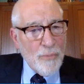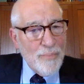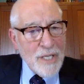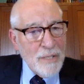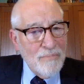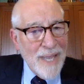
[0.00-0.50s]
that are
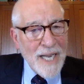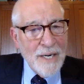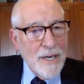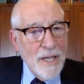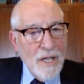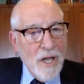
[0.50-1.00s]
being
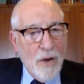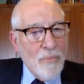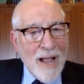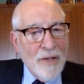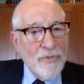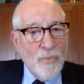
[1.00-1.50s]
made
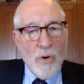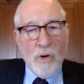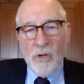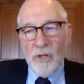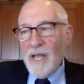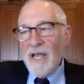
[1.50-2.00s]
around the
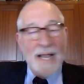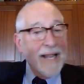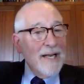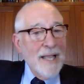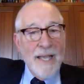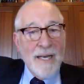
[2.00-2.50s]
world,
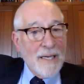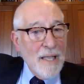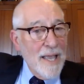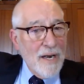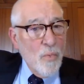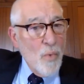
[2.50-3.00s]
in
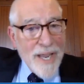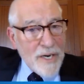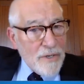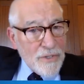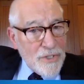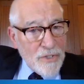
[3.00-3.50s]
a
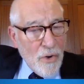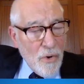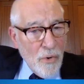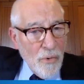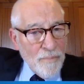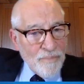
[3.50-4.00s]
week or
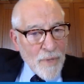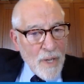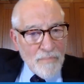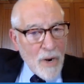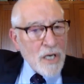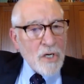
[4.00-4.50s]
so,
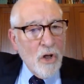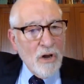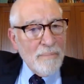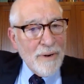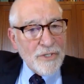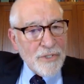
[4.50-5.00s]
Mark
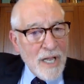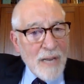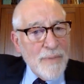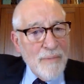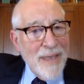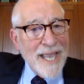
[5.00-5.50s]
Holbert's
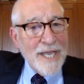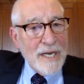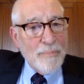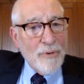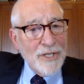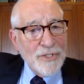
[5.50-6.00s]
going to be
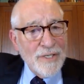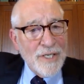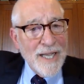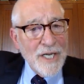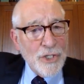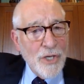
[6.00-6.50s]
making a
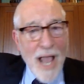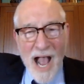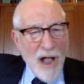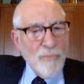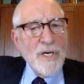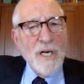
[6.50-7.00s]
presentation.
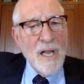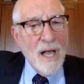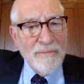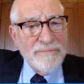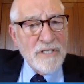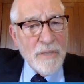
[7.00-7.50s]
I would
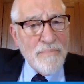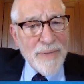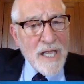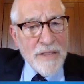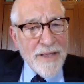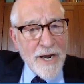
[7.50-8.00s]
love to
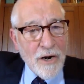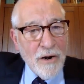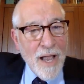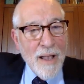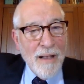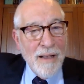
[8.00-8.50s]
be
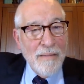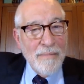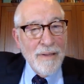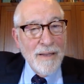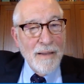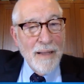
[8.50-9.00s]
there.
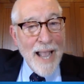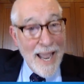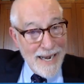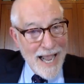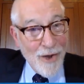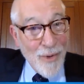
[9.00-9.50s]

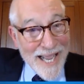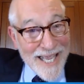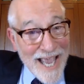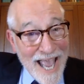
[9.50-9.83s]
And now I